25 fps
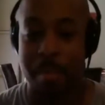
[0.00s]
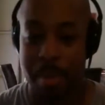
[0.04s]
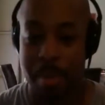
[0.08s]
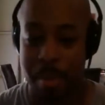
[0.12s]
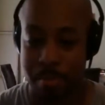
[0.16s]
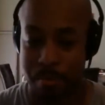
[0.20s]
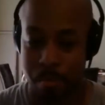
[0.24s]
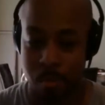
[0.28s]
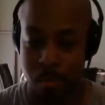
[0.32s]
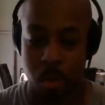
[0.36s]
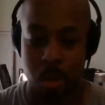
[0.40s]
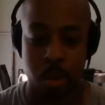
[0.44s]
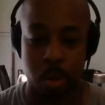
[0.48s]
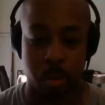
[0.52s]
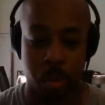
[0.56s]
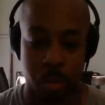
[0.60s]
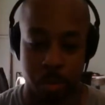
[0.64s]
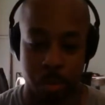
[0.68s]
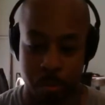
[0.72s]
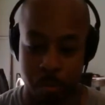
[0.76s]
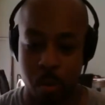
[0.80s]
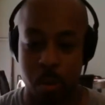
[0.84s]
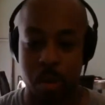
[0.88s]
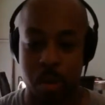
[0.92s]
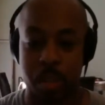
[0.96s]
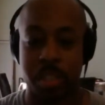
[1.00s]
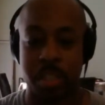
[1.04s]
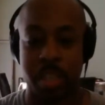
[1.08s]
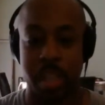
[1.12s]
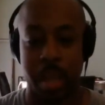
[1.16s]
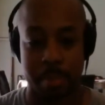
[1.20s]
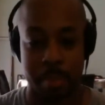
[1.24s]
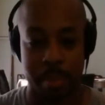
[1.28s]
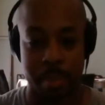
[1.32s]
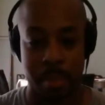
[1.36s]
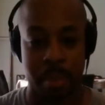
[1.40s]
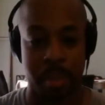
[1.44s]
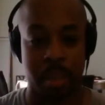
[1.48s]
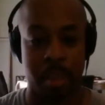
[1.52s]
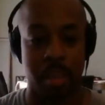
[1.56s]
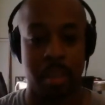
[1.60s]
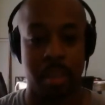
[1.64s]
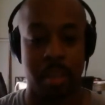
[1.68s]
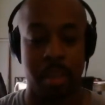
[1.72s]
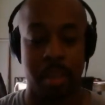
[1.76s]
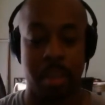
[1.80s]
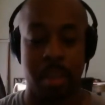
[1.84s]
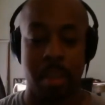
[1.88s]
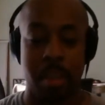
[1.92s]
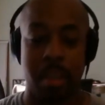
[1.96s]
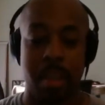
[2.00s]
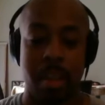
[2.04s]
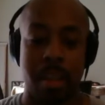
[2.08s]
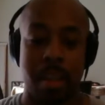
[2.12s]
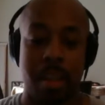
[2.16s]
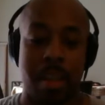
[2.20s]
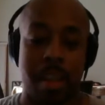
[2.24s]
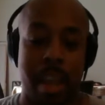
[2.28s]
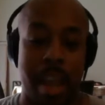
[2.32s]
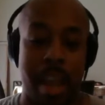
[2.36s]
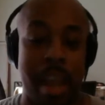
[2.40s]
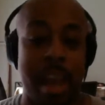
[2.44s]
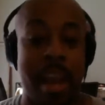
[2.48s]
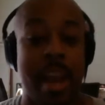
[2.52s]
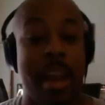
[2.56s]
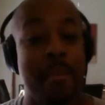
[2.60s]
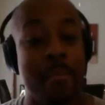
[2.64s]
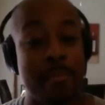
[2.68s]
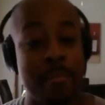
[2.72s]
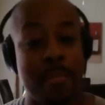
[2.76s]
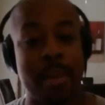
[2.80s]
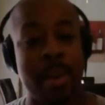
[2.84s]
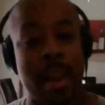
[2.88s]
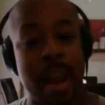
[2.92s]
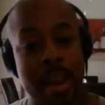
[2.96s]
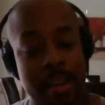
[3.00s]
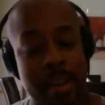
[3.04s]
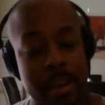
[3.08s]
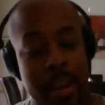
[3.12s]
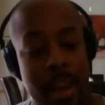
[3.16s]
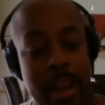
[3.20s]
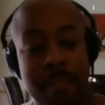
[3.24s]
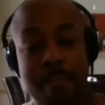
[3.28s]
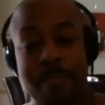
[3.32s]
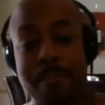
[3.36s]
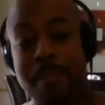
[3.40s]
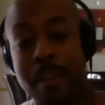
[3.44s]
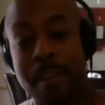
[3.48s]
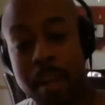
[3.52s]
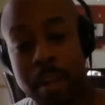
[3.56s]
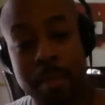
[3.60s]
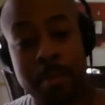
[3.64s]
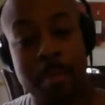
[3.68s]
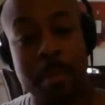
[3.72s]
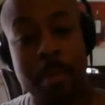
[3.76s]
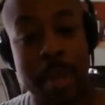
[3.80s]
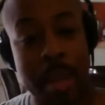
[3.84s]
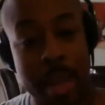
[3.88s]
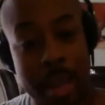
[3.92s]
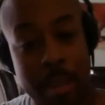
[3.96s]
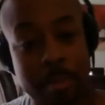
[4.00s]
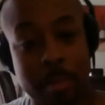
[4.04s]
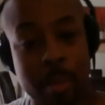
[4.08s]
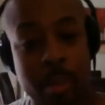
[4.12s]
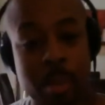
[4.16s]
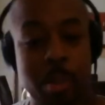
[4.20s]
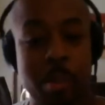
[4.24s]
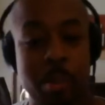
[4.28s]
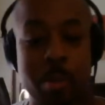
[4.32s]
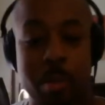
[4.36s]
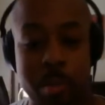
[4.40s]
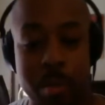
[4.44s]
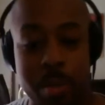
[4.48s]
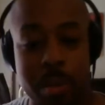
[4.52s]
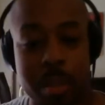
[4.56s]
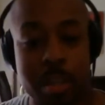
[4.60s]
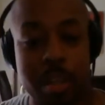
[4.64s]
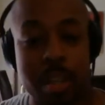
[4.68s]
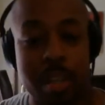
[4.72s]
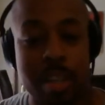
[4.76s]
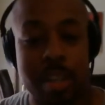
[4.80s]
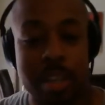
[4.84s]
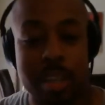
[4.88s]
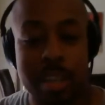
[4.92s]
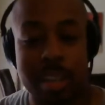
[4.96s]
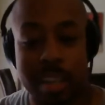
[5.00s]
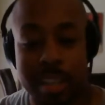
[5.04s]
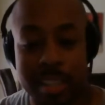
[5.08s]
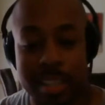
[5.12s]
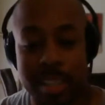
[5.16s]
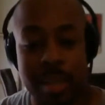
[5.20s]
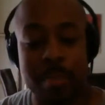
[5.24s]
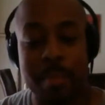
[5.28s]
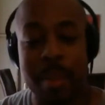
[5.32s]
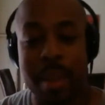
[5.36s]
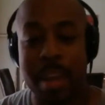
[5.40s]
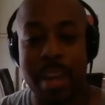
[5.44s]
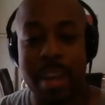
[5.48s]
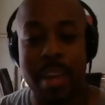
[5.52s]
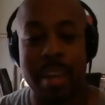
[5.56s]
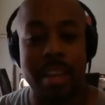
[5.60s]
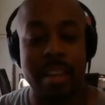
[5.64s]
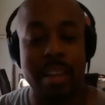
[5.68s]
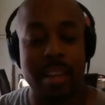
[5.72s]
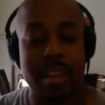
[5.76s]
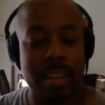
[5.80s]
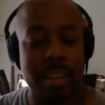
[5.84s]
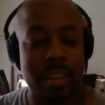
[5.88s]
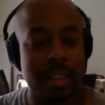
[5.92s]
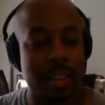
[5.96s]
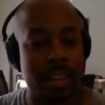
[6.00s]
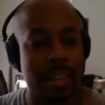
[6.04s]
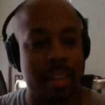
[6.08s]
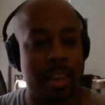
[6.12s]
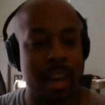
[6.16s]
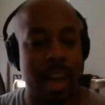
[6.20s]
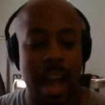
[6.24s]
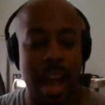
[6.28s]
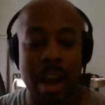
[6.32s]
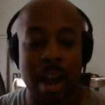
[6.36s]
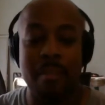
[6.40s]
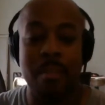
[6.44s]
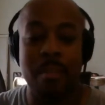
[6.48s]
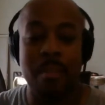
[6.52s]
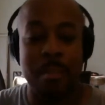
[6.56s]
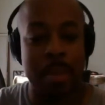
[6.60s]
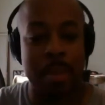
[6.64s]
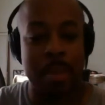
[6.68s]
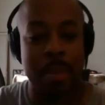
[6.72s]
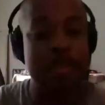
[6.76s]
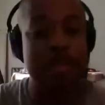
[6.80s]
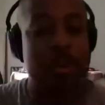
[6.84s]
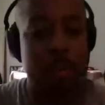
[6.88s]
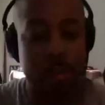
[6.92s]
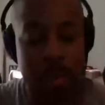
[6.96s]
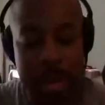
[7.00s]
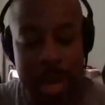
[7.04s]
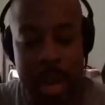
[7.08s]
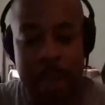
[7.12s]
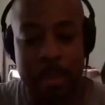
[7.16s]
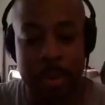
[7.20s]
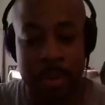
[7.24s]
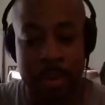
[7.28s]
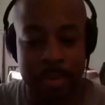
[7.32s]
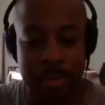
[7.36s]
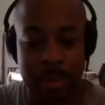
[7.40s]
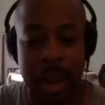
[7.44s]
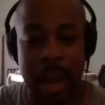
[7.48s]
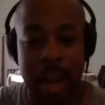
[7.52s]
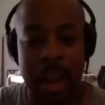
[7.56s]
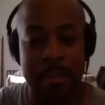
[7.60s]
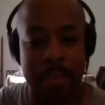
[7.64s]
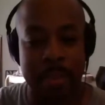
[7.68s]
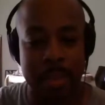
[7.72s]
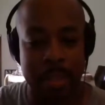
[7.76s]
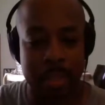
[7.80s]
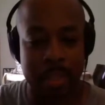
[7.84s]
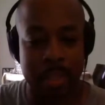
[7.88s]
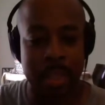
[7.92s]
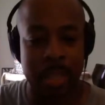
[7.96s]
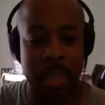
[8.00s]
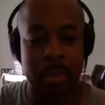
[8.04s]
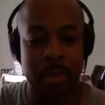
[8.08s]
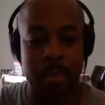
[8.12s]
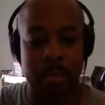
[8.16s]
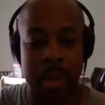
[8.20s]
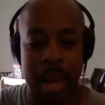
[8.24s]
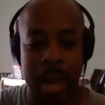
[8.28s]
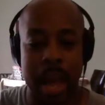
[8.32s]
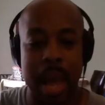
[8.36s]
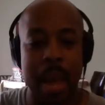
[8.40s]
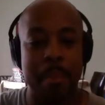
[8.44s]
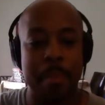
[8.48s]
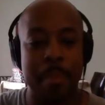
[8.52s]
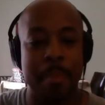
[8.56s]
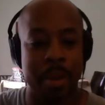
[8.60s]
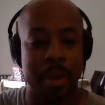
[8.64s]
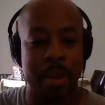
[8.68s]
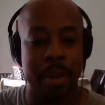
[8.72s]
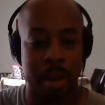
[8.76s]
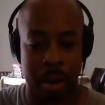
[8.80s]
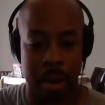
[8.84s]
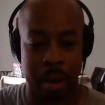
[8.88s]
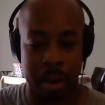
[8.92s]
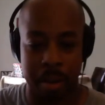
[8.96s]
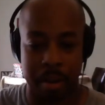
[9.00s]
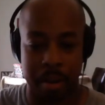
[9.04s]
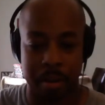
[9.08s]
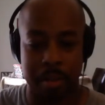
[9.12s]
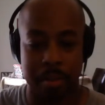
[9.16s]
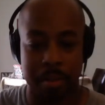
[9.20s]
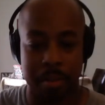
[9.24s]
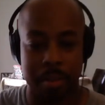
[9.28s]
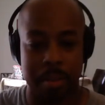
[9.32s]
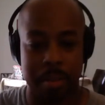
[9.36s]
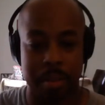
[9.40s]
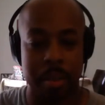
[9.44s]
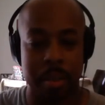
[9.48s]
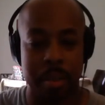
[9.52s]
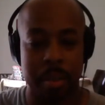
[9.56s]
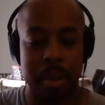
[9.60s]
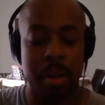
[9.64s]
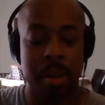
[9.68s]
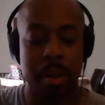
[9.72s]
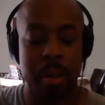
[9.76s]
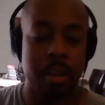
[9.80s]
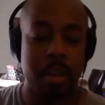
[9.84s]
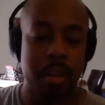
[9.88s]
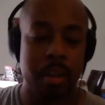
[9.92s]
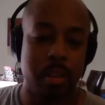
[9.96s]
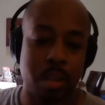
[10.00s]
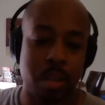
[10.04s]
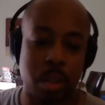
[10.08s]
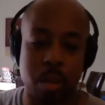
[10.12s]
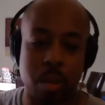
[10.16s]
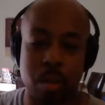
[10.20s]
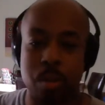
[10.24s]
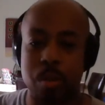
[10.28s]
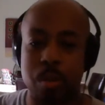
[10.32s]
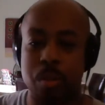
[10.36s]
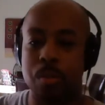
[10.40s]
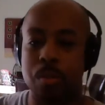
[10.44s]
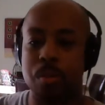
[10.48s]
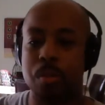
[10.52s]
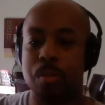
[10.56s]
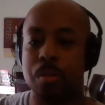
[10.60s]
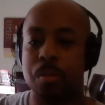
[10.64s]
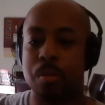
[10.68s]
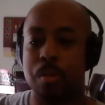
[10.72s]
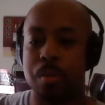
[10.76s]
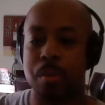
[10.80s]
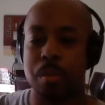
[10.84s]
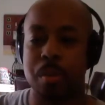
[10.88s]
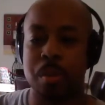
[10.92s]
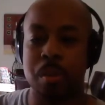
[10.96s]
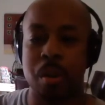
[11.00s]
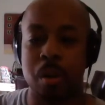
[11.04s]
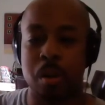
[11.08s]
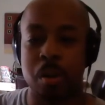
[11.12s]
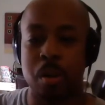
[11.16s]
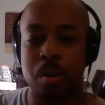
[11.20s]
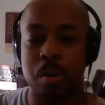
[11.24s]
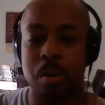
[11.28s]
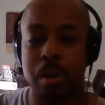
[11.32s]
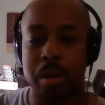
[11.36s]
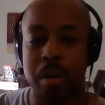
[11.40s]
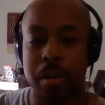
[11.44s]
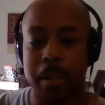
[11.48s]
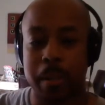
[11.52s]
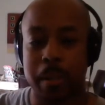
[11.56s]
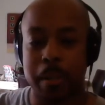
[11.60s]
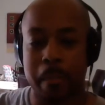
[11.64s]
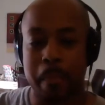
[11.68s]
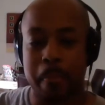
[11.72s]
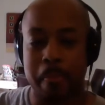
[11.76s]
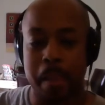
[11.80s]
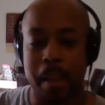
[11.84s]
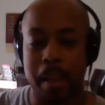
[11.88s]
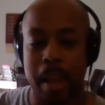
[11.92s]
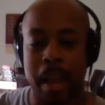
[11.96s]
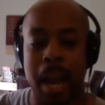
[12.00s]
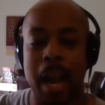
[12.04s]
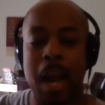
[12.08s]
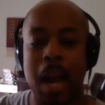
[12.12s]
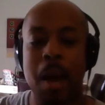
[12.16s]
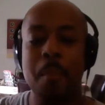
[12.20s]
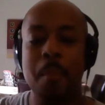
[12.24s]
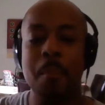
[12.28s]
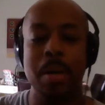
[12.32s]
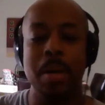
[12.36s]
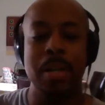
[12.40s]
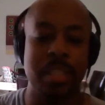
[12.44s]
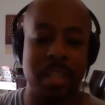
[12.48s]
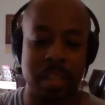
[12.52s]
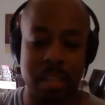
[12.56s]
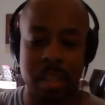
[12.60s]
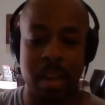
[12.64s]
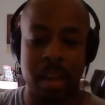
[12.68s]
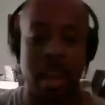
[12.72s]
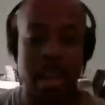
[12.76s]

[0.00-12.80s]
of meet force with force type of thing. And that fucked me up too. Because I'm like, I remember when I was 5 and seeing what happened to her. So, how much, a